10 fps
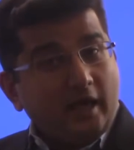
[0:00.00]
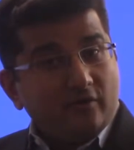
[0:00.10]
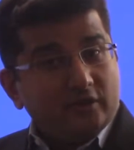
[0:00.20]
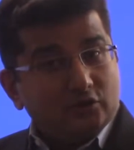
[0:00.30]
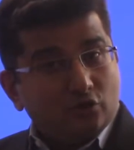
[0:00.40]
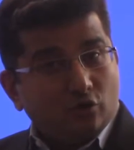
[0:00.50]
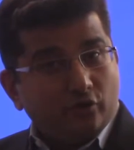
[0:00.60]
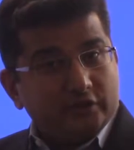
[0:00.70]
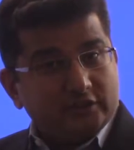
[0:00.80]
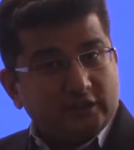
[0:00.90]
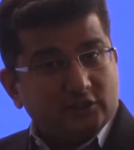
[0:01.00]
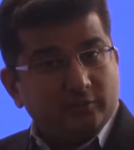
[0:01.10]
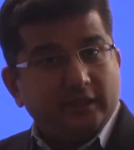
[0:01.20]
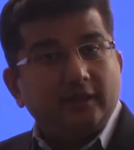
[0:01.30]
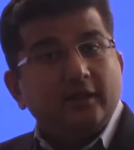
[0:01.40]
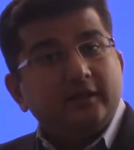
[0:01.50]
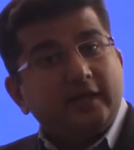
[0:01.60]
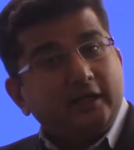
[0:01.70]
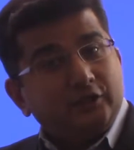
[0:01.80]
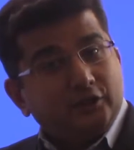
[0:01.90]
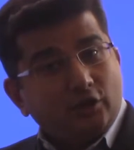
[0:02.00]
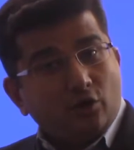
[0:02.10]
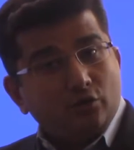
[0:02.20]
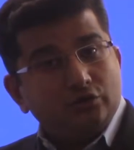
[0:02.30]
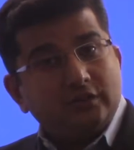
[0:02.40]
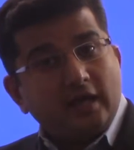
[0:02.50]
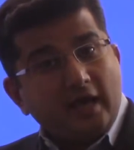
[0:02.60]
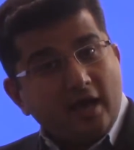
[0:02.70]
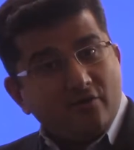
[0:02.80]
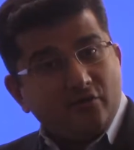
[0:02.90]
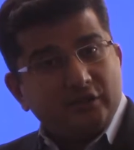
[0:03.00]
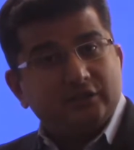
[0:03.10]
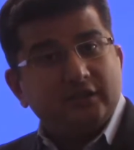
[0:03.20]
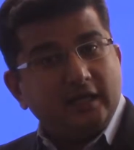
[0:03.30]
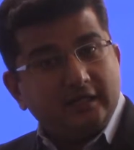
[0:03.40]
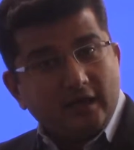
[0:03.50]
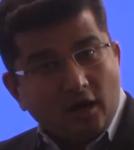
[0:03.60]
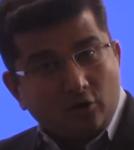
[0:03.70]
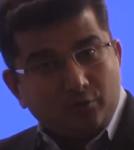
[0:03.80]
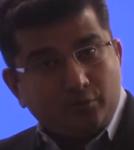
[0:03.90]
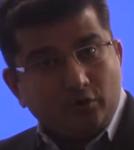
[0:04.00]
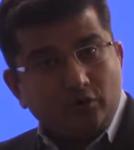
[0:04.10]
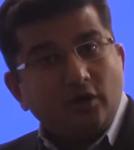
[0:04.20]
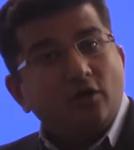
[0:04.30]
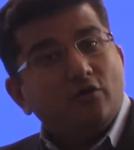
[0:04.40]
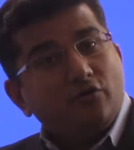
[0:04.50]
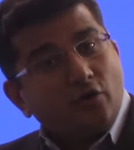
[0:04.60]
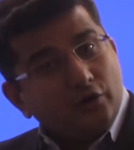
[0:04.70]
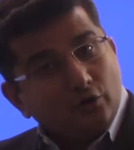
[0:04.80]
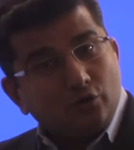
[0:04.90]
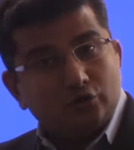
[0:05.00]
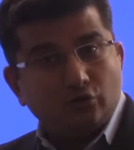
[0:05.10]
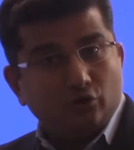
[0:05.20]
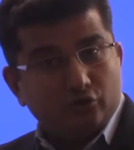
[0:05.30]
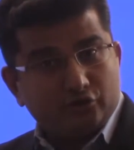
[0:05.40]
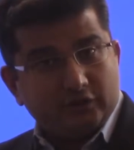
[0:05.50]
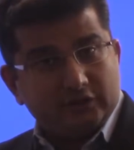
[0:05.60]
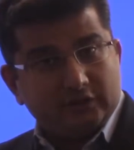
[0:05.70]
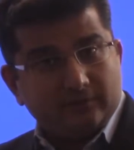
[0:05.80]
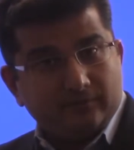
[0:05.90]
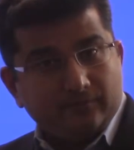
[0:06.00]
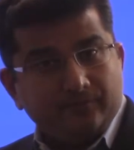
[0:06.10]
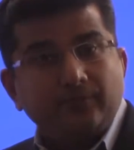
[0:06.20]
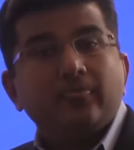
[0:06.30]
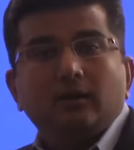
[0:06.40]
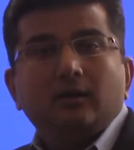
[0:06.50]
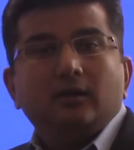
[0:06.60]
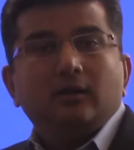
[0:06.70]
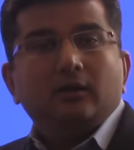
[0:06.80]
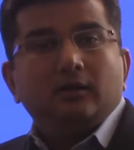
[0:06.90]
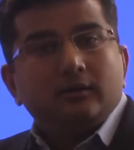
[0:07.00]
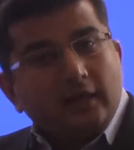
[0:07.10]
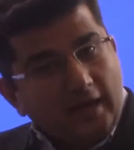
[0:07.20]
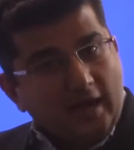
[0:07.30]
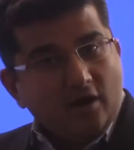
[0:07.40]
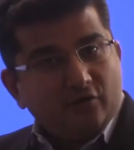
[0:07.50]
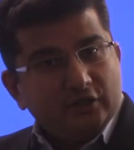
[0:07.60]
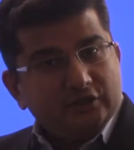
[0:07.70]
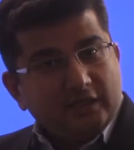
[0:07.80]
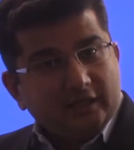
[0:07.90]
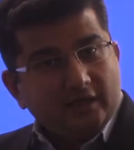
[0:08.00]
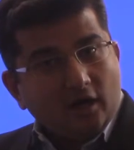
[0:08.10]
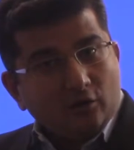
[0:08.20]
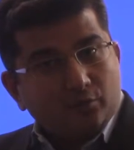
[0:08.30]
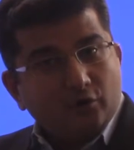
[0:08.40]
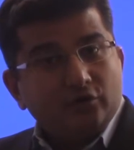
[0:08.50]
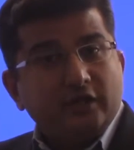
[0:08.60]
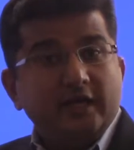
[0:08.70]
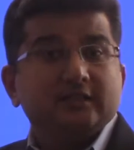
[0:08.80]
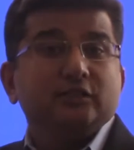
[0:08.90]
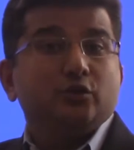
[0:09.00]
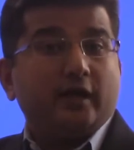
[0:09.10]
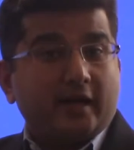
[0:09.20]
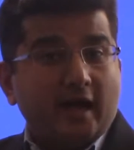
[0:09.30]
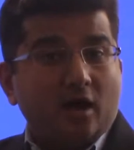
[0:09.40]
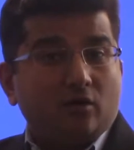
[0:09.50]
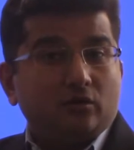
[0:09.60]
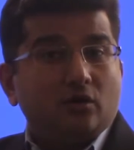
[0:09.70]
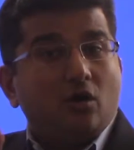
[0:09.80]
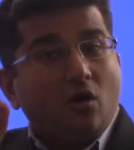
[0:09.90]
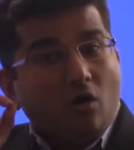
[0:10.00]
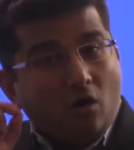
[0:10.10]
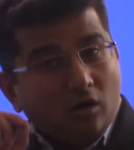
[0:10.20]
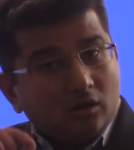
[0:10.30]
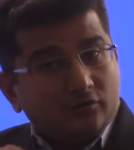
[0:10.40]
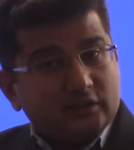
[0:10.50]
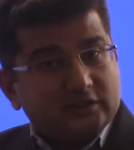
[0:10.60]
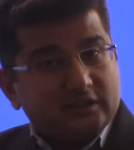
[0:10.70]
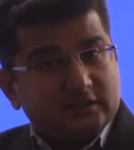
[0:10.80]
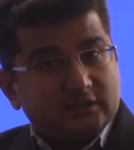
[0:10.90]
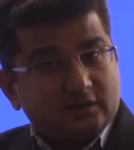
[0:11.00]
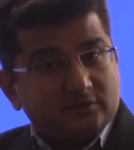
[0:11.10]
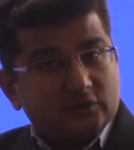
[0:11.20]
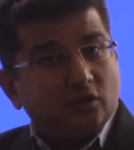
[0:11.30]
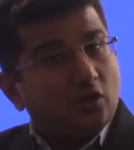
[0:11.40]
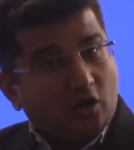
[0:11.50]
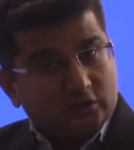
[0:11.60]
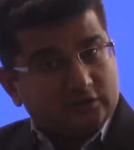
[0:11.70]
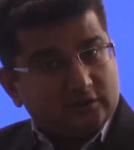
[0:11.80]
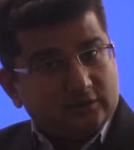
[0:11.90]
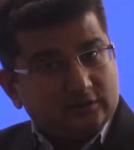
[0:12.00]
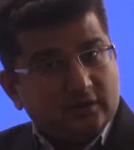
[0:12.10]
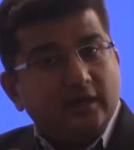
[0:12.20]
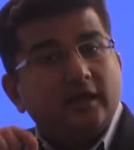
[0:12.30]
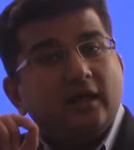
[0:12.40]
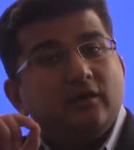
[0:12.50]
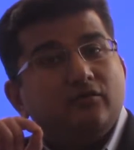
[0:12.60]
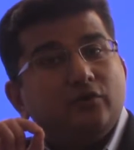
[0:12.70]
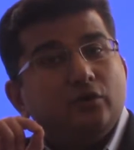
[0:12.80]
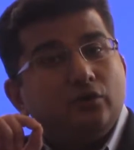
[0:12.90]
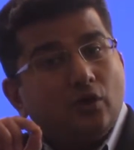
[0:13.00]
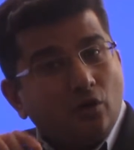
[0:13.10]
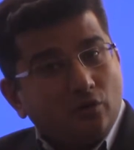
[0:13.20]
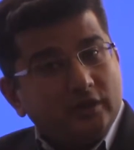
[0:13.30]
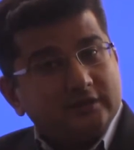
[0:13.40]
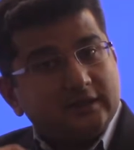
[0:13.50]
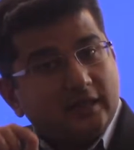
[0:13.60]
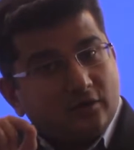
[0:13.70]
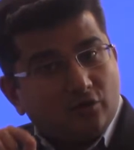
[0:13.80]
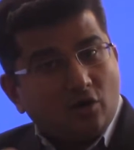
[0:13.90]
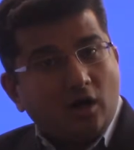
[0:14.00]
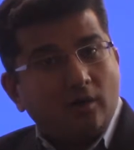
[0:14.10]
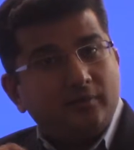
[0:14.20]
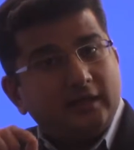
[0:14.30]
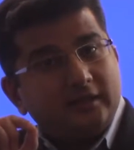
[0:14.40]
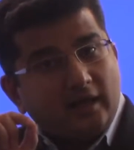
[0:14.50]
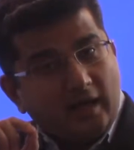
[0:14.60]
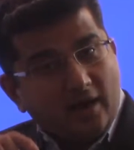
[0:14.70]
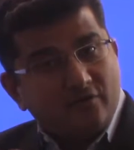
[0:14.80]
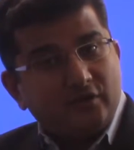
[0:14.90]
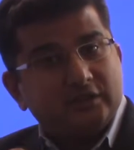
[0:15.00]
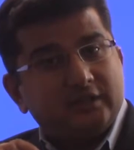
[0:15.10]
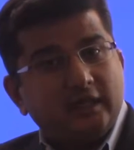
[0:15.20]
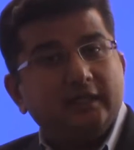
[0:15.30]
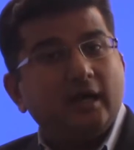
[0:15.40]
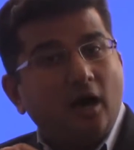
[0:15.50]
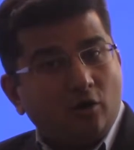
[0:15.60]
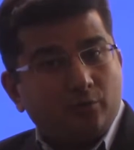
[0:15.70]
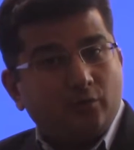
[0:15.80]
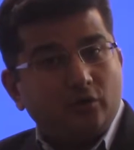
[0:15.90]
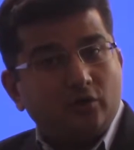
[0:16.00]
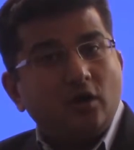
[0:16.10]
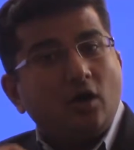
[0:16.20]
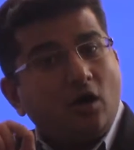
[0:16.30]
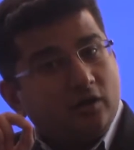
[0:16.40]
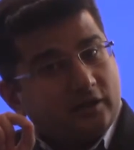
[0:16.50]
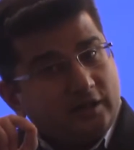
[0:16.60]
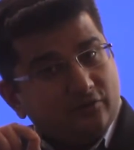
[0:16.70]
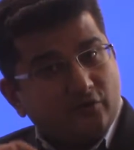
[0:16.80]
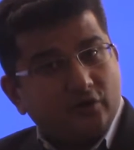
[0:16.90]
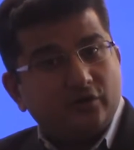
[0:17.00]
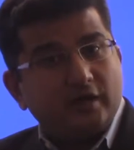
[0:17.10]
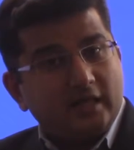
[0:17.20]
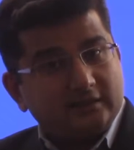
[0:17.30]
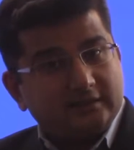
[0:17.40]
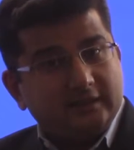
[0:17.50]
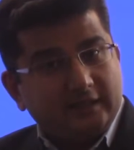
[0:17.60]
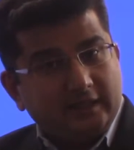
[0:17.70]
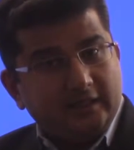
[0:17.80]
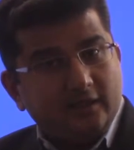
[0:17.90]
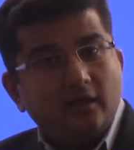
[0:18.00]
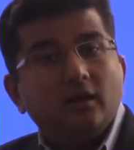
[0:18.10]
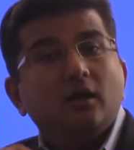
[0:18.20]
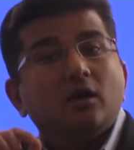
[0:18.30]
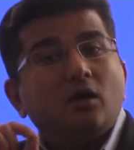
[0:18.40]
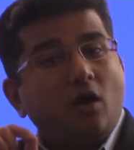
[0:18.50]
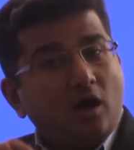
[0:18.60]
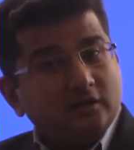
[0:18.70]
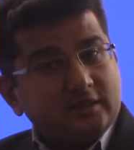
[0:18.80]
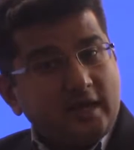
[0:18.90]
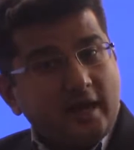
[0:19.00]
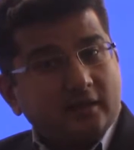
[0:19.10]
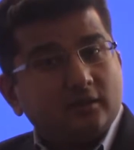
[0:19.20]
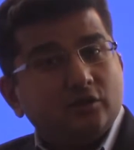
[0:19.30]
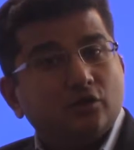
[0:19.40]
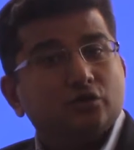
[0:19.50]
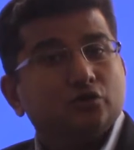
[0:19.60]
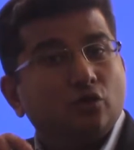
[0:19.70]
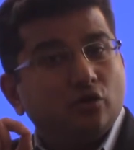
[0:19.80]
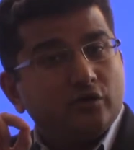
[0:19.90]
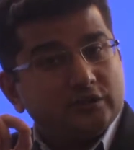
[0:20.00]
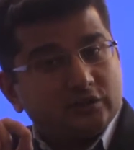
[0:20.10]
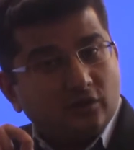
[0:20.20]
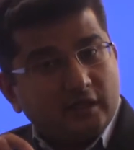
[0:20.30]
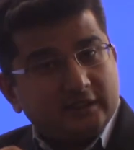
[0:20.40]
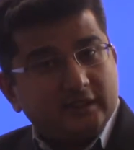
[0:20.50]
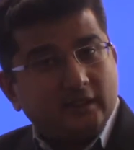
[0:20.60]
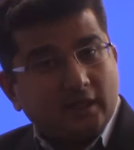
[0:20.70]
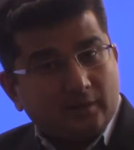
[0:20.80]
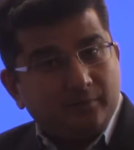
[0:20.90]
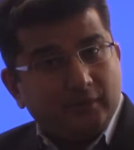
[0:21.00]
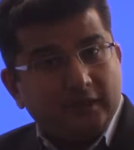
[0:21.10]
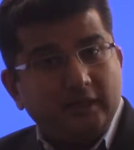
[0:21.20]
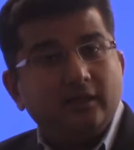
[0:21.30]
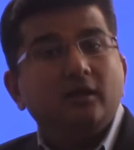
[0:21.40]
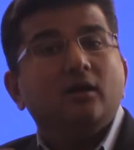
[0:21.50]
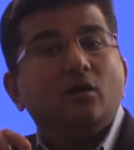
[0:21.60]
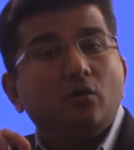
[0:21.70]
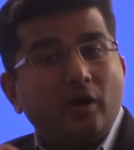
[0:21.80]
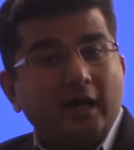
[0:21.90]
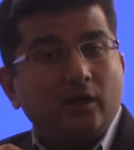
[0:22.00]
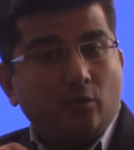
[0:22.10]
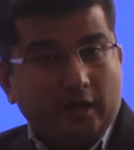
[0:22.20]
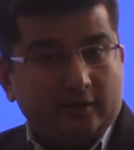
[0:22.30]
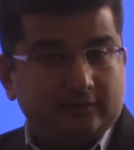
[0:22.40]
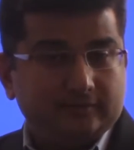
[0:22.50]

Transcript: have a solar assessment that shows the average daily output for your solar system. The average daily output takes into account all of the system's losses. If you notice a drop in the average daily output on the inverter LCD, contact your solar installation company right away.